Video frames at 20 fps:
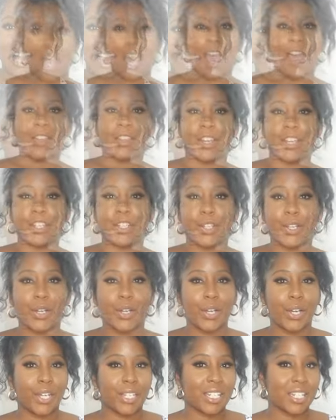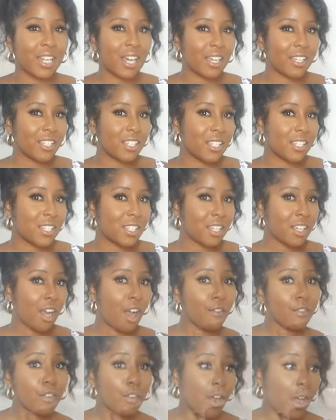And then I've got a nice
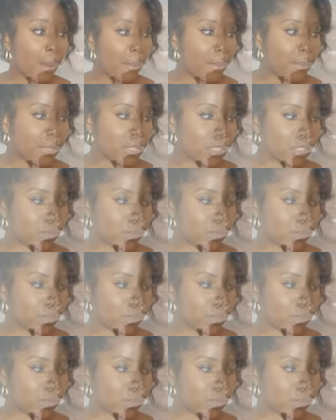cover up.